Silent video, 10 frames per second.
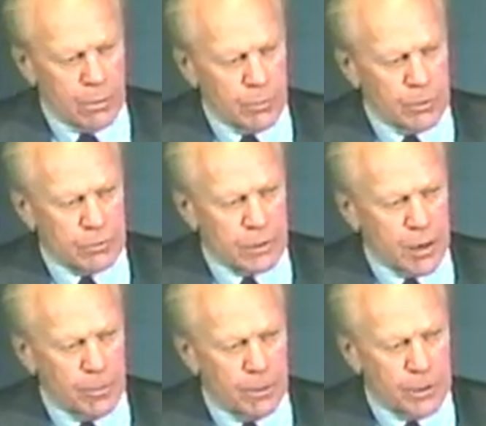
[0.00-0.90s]
was
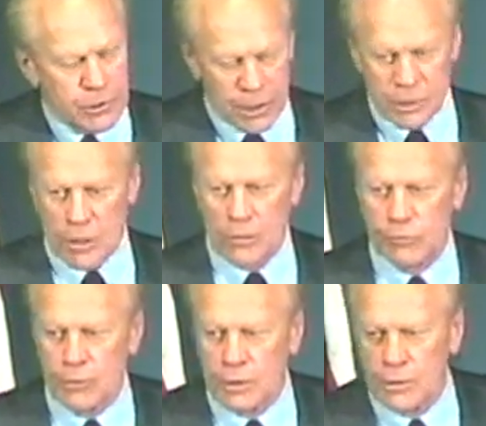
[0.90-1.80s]
terribly
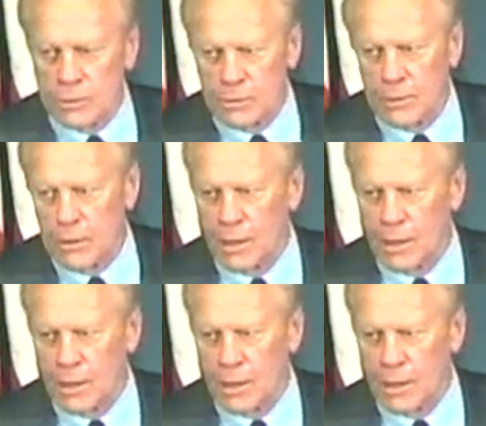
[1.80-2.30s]
successful, and